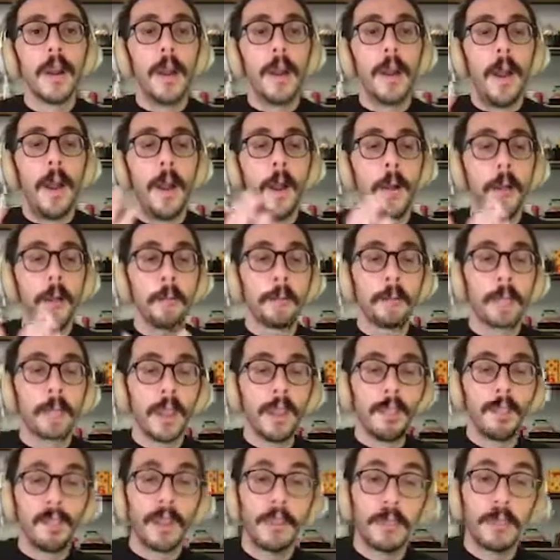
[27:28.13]

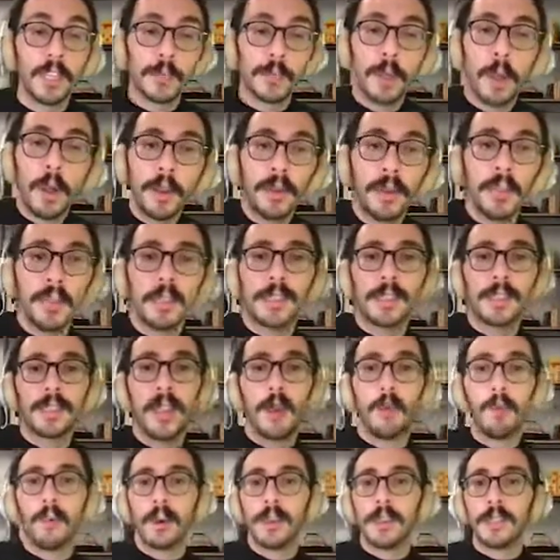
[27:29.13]
of the respondents
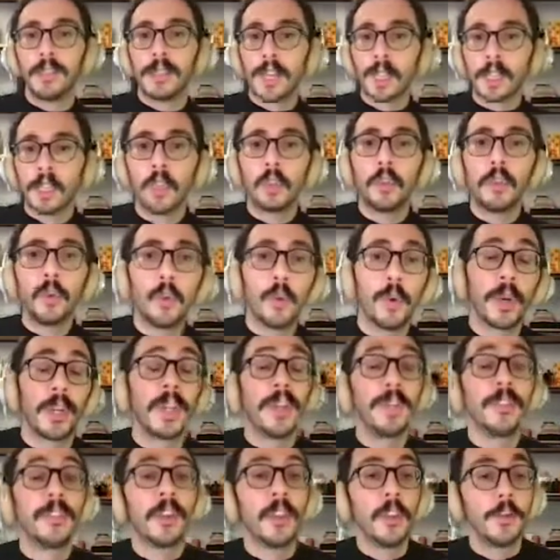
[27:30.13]
that were in section 2 were
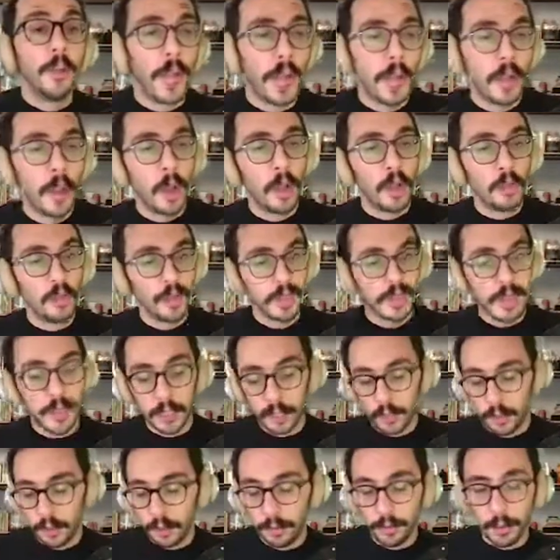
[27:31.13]
continuing on to
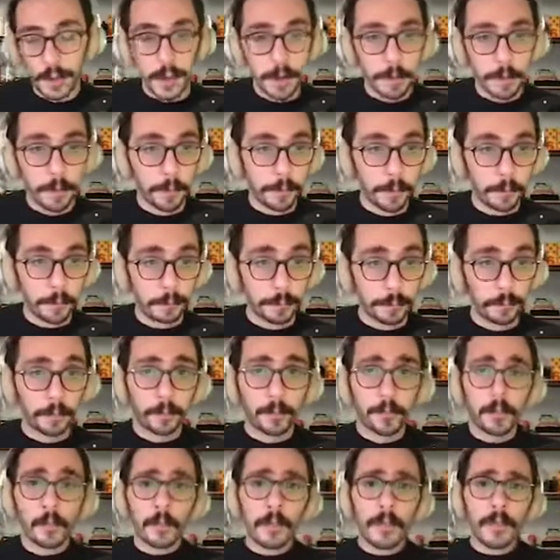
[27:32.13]
section 3.
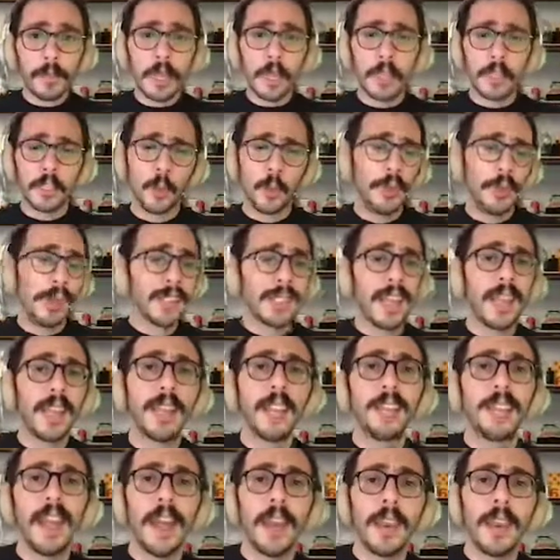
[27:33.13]
So we
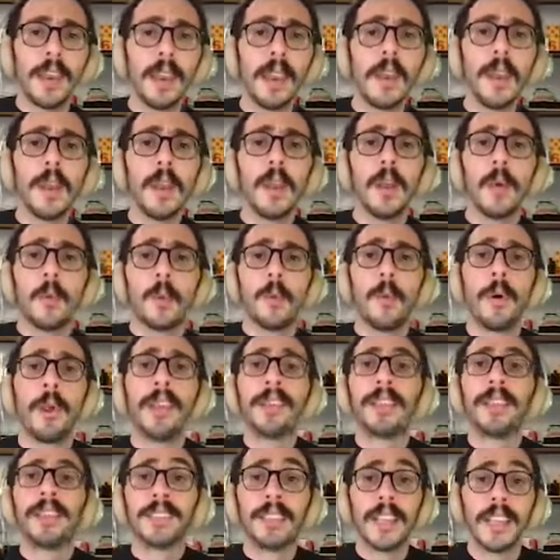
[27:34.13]
decided that we
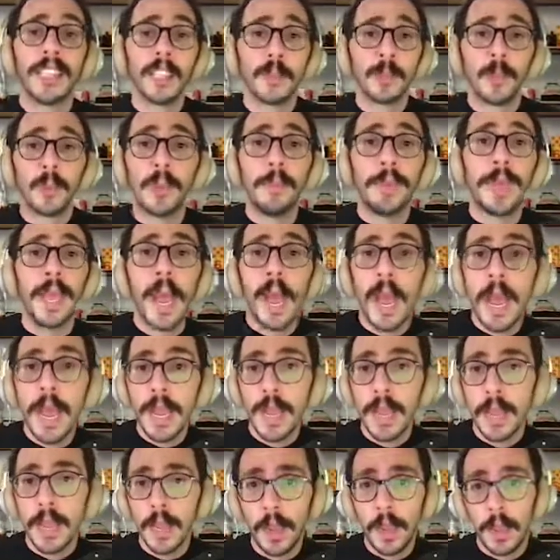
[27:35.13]
wanted to test with a
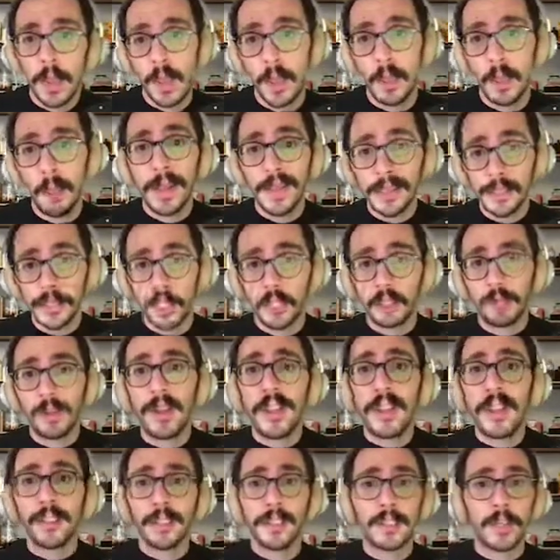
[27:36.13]
BI message
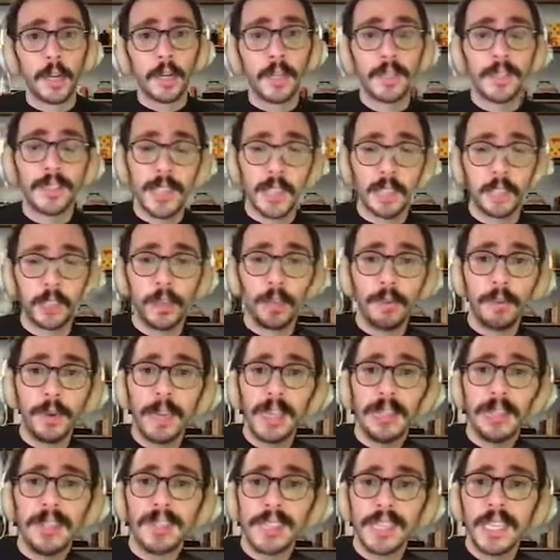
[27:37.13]
right at the start of section 3
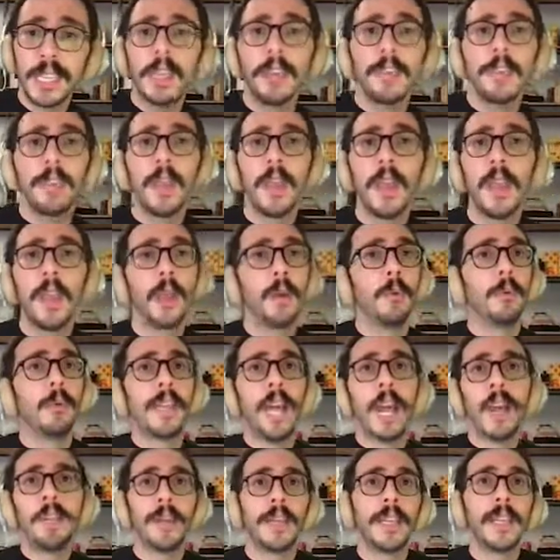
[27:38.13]
to see if it will
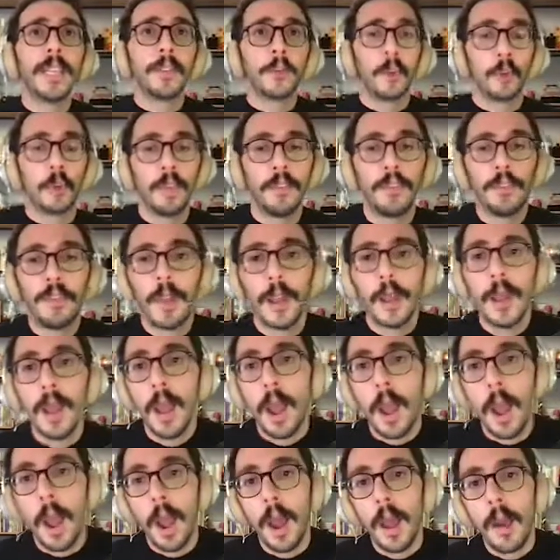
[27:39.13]
have any sort of
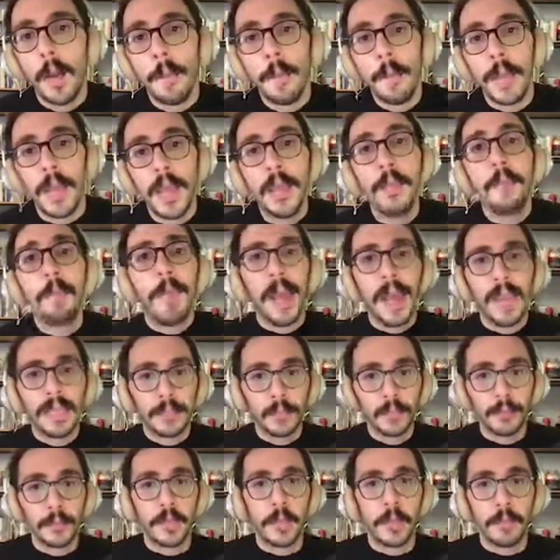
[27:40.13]
impact
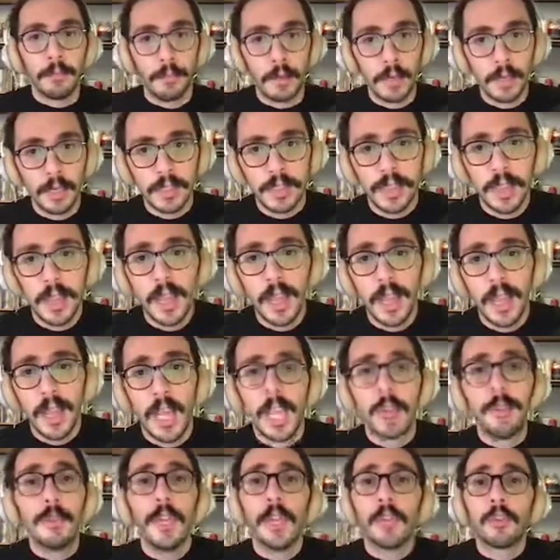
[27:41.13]
on the numbers,
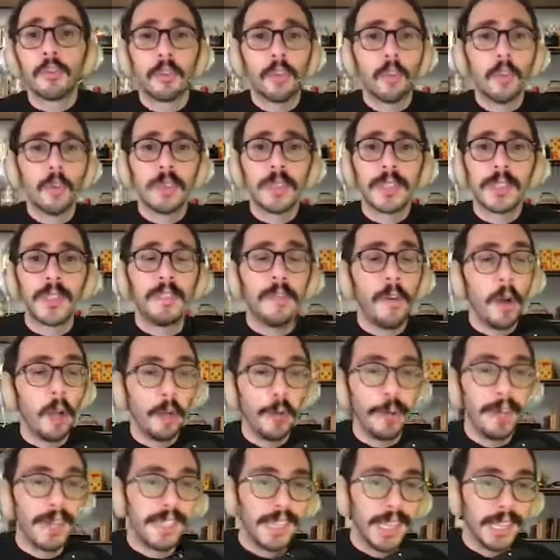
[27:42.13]
and we introduced the
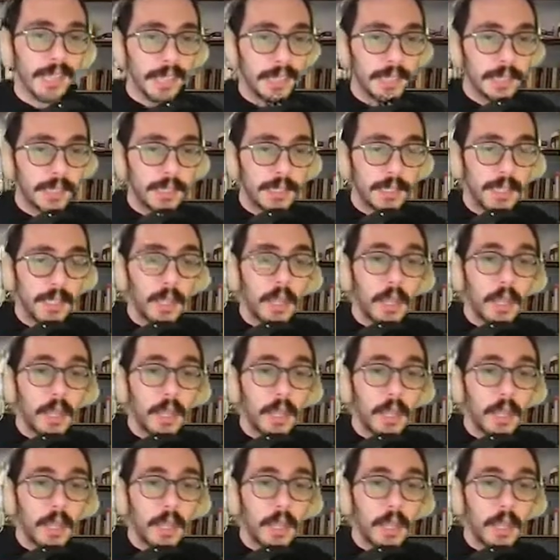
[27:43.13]
following sentence.